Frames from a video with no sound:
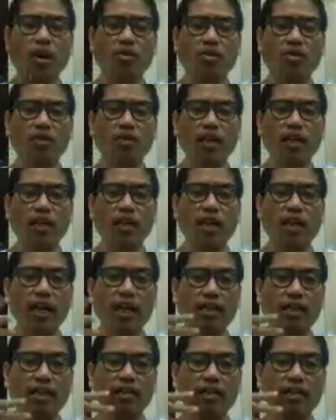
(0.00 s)

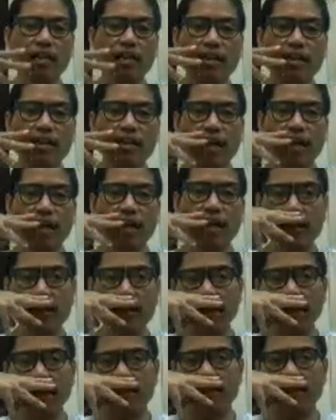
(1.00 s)
oxalate,
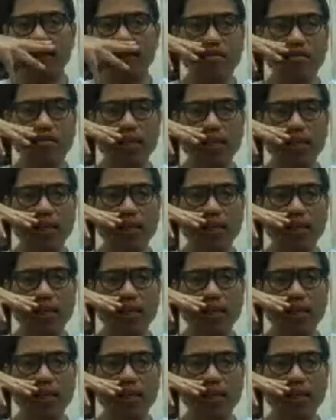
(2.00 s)
like this.